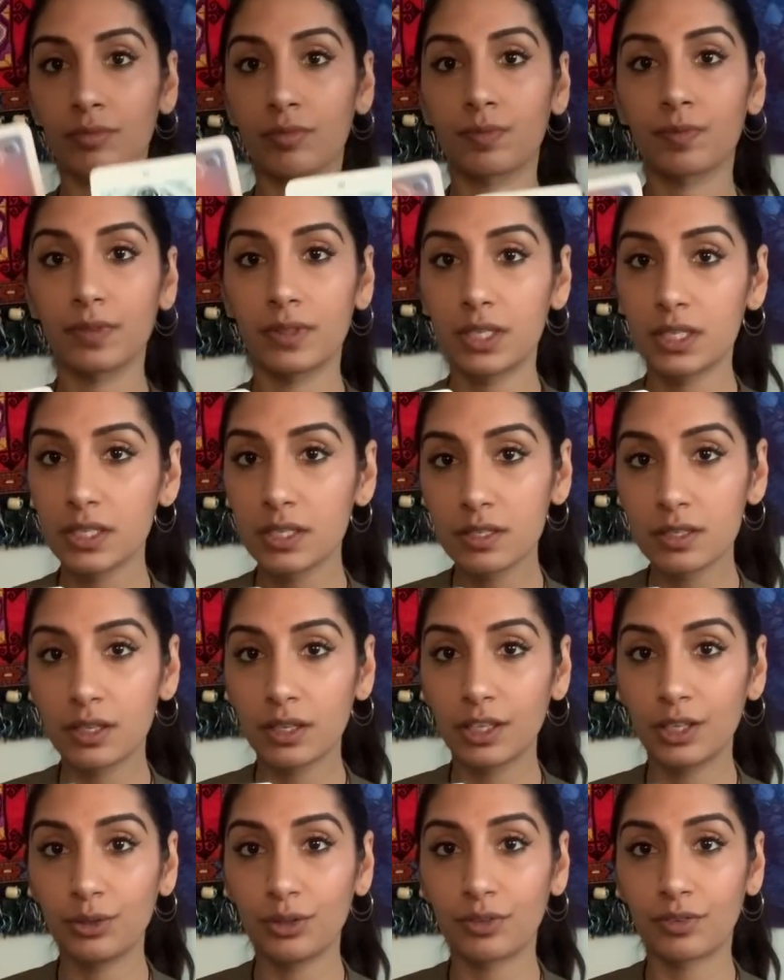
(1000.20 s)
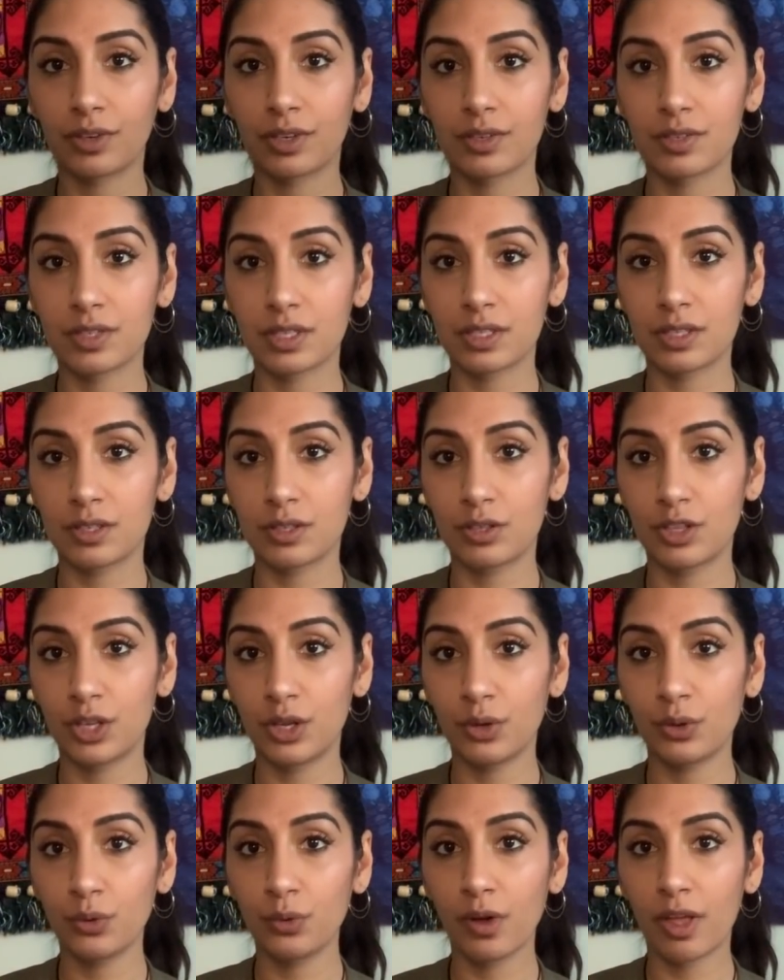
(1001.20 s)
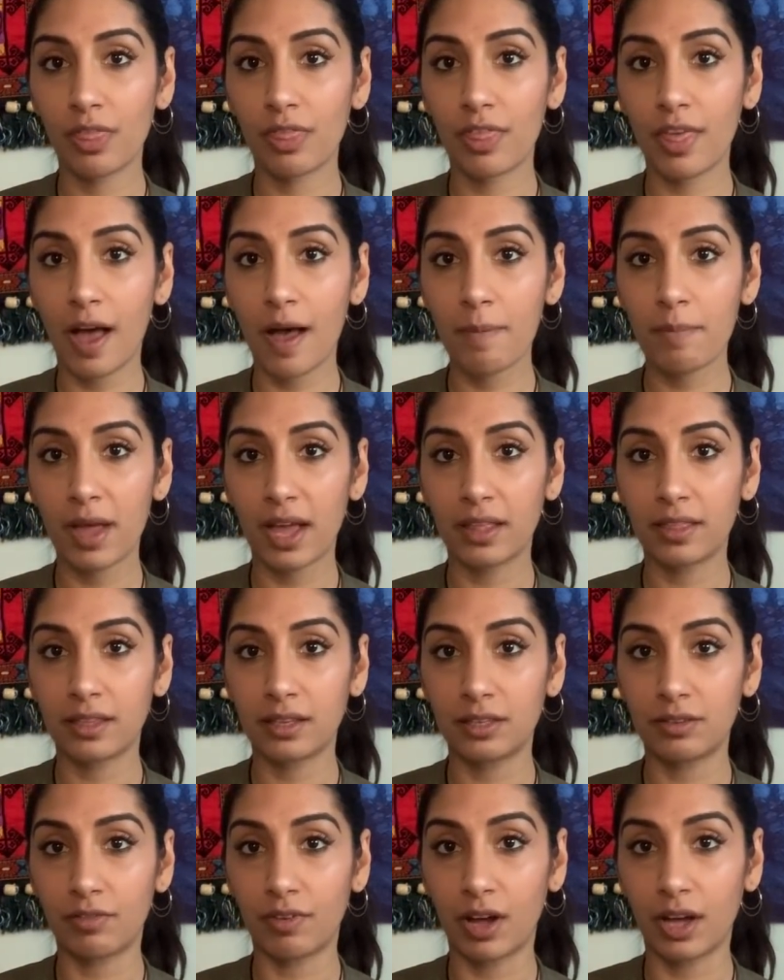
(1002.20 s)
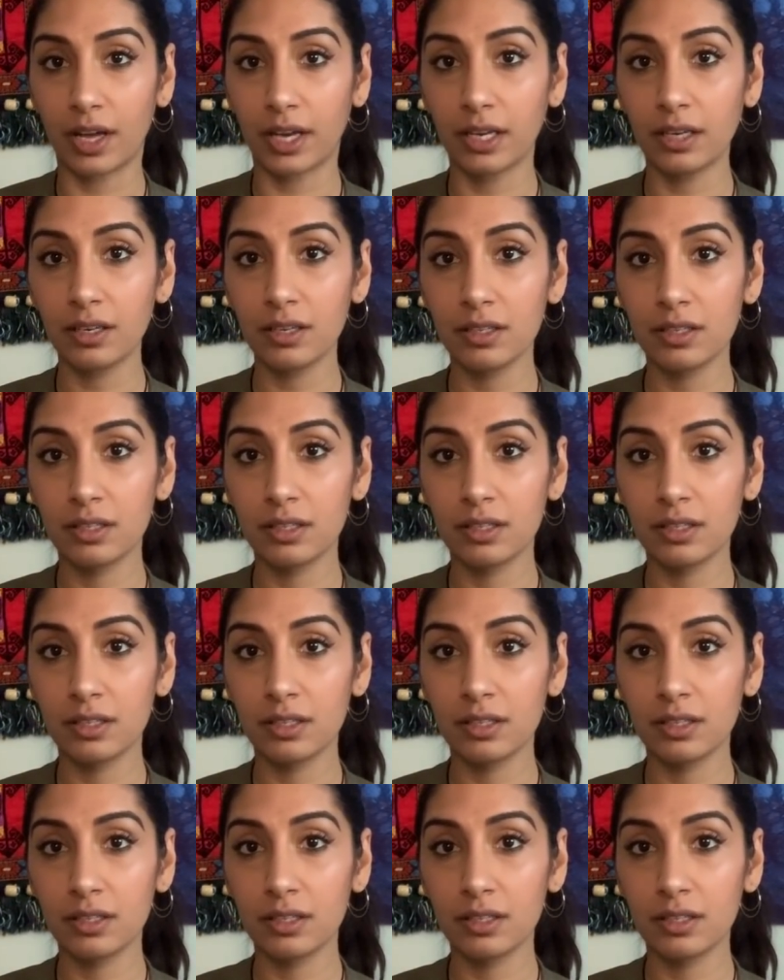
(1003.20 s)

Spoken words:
This is the universe. This is you, them, and the divine.